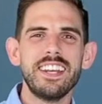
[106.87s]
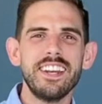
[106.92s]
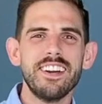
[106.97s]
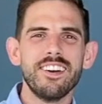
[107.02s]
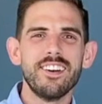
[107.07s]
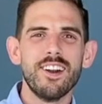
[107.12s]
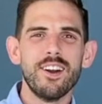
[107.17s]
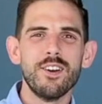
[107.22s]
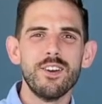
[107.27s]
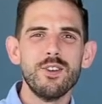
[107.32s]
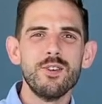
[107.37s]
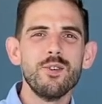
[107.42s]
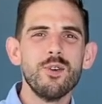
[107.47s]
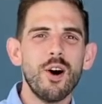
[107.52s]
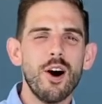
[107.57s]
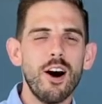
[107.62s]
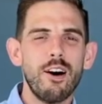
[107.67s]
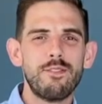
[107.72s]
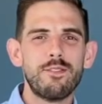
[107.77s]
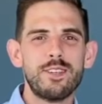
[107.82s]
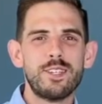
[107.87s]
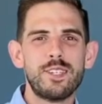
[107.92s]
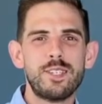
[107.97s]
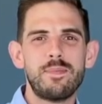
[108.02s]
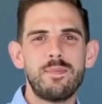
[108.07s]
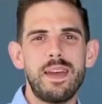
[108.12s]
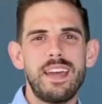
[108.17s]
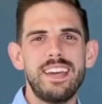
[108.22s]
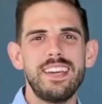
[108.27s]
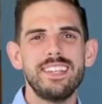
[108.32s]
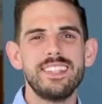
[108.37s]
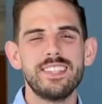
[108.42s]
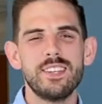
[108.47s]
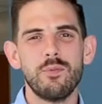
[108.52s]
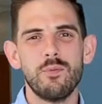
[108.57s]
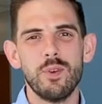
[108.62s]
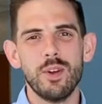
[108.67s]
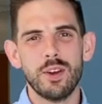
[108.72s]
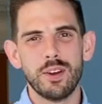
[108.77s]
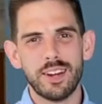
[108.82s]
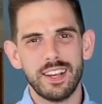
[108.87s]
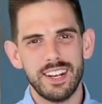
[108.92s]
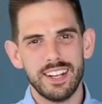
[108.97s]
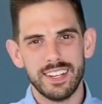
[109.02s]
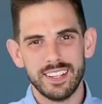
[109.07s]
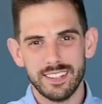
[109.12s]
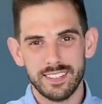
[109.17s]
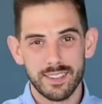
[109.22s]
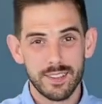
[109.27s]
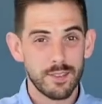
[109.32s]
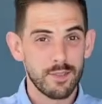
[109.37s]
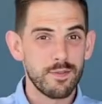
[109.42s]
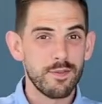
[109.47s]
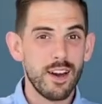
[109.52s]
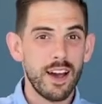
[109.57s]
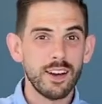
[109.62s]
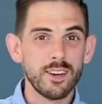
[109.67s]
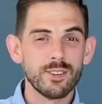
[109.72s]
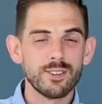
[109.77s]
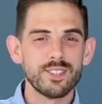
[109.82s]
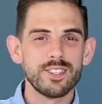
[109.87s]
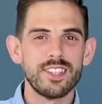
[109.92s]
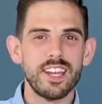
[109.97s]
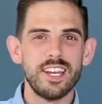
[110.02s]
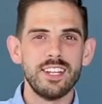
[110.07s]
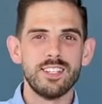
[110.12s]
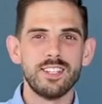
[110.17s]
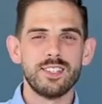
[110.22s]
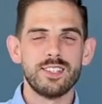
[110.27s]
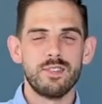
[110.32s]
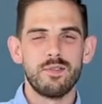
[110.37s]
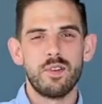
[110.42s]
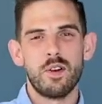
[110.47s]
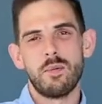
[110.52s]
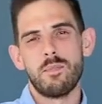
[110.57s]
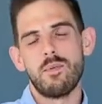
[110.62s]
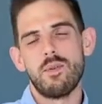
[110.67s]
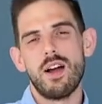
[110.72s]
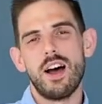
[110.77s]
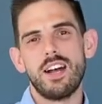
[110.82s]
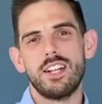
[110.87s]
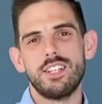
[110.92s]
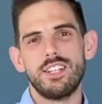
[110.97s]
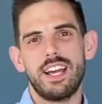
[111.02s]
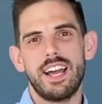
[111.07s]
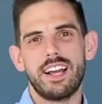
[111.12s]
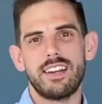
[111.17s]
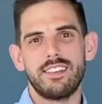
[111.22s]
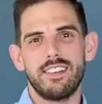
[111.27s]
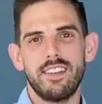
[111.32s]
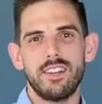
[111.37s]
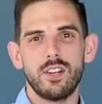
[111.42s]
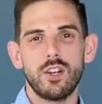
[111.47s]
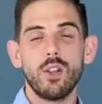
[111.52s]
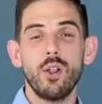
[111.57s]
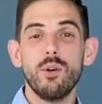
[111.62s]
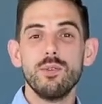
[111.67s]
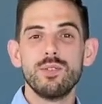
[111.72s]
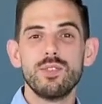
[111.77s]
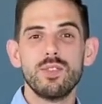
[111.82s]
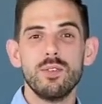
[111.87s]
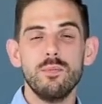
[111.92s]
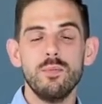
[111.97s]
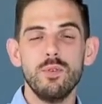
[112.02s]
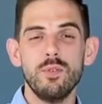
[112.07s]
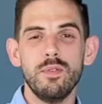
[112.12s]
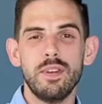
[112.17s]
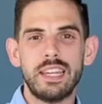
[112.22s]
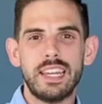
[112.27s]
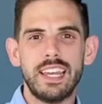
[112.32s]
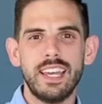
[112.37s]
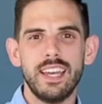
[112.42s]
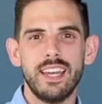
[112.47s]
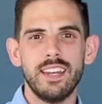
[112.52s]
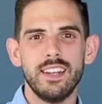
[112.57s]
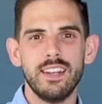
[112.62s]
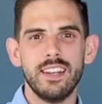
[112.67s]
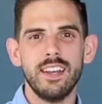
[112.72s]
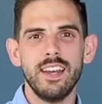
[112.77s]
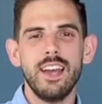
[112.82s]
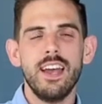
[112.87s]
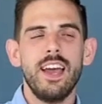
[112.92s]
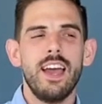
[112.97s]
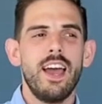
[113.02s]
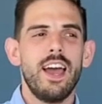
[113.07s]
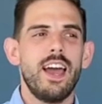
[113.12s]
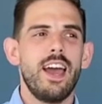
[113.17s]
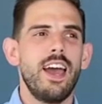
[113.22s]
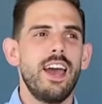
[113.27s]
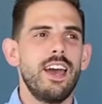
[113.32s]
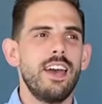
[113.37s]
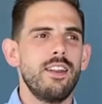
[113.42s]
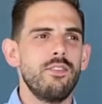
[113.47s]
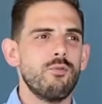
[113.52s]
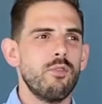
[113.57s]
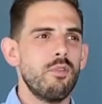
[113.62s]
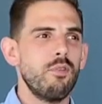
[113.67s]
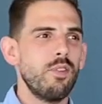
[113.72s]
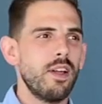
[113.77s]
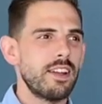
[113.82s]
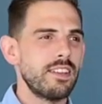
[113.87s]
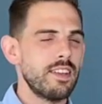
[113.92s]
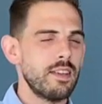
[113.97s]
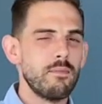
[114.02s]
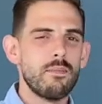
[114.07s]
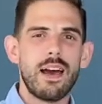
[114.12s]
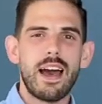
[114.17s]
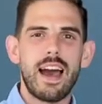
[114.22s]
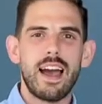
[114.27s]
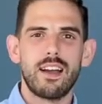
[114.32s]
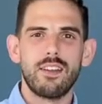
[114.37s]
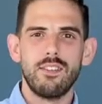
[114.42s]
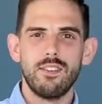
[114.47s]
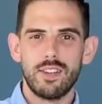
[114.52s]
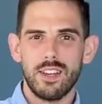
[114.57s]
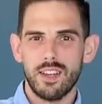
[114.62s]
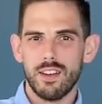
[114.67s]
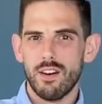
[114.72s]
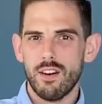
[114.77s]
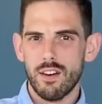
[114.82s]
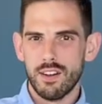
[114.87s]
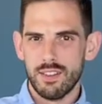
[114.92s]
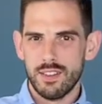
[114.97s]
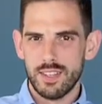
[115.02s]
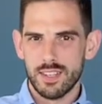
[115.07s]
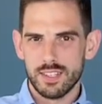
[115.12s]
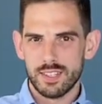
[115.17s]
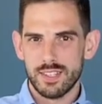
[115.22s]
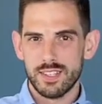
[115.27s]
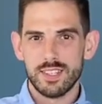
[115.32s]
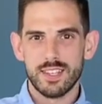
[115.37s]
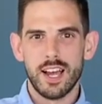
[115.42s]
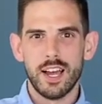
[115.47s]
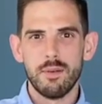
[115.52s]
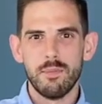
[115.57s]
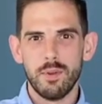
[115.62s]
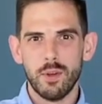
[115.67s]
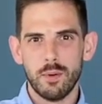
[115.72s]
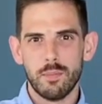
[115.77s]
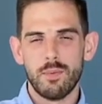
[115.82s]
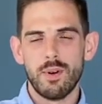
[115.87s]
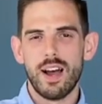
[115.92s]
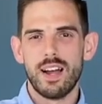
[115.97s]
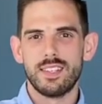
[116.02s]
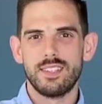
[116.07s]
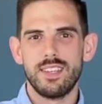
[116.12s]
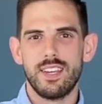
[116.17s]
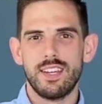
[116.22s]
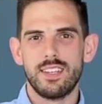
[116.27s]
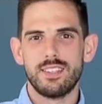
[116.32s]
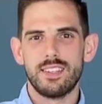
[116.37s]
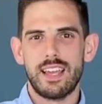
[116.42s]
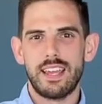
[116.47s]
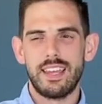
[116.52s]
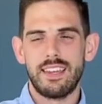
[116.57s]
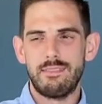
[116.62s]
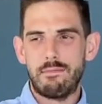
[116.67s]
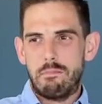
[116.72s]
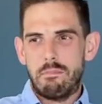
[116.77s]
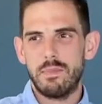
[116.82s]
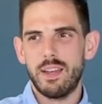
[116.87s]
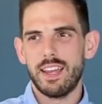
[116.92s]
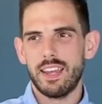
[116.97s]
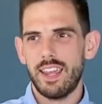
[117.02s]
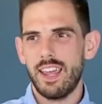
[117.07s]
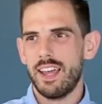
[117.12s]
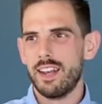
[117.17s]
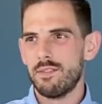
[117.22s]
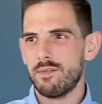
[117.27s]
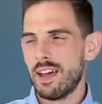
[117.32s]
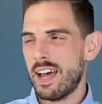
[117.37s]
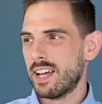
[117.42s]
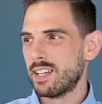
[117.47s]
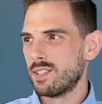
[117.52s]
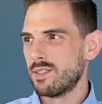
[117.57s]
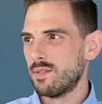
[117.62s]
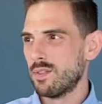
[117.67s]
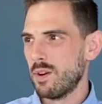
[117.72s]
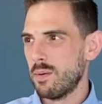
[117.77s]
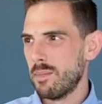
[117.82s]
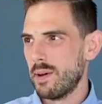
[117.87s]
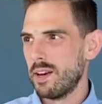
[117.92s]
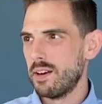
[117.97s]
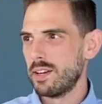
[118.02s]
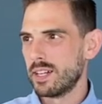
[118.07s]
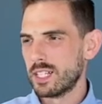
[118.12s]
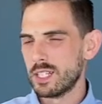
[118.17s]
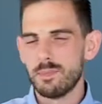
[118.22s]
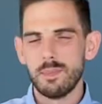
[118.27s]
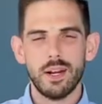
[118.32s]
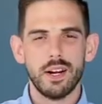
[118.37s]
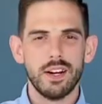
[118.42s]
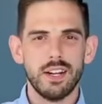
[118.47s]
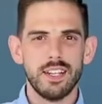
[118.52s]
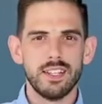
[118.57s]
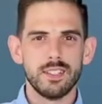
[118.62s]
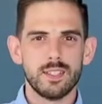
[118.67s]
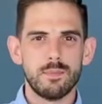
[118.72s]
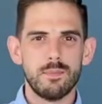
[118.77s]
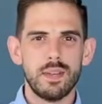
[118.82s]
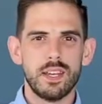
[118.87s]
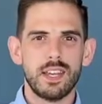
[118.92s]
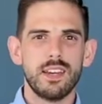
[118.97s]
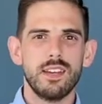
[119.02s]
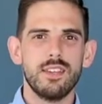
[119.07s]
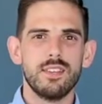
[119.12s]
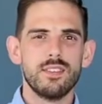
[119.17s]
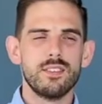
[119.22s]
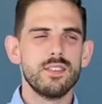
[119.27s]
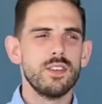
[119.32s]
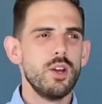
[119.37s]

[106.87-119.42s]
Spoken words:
in our new office space, and we are getting to the final stages of our project and close to moving in. And reflecting back, looking on this design build process, I can't have asked for a better experience because,